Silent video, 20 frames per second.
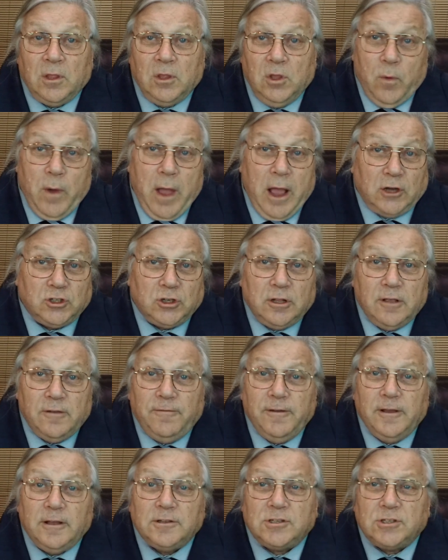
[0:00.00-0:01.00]
You actually
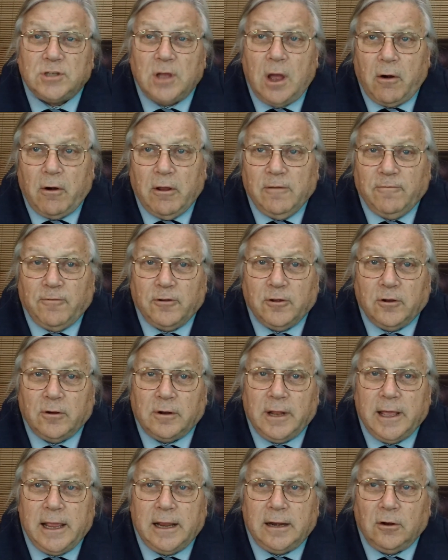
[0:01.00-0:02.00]
feel sorry for
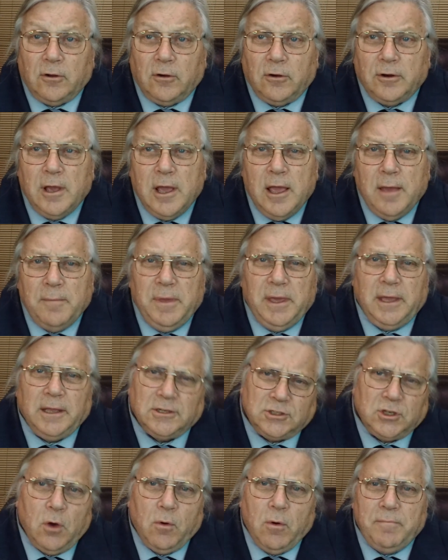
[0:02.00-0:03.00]
your landlord being
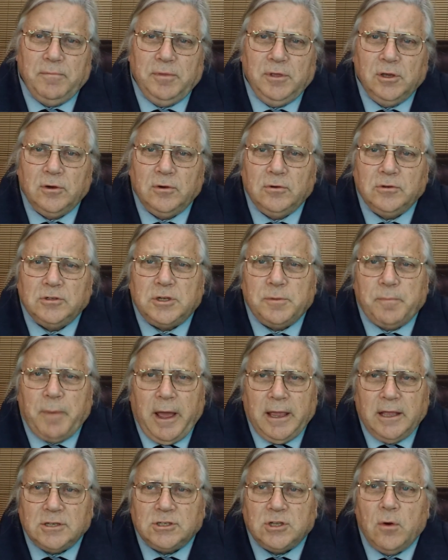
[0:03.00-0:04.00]
so abused
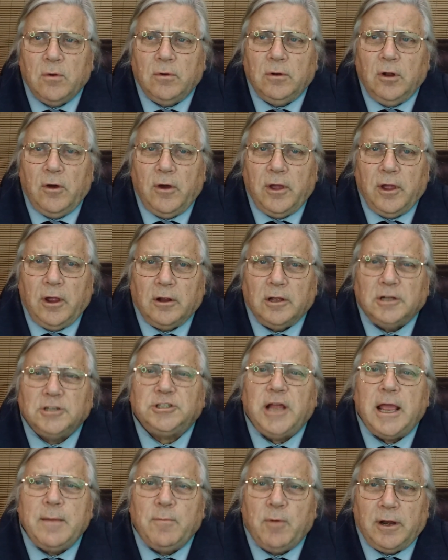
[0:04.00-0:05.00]
by his own lawyer.
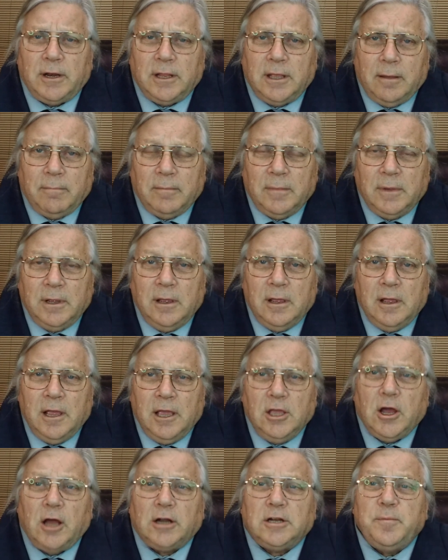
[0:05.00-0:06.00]
Shame on him.
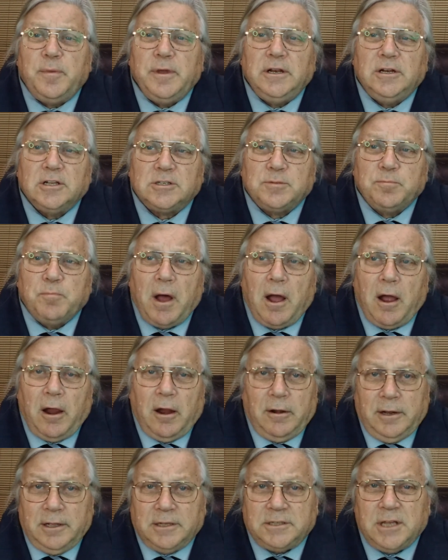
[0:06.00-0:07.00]
He ought to be
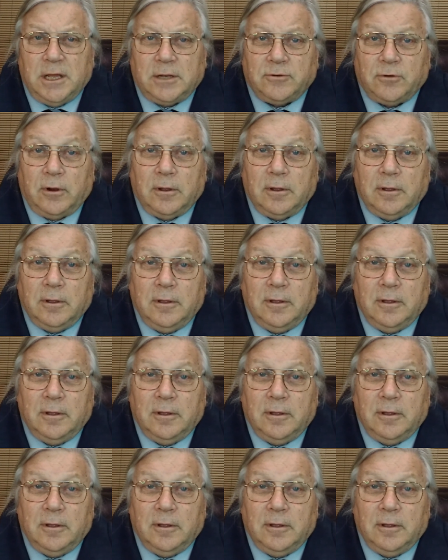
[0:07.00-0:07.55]
disbarred, etc.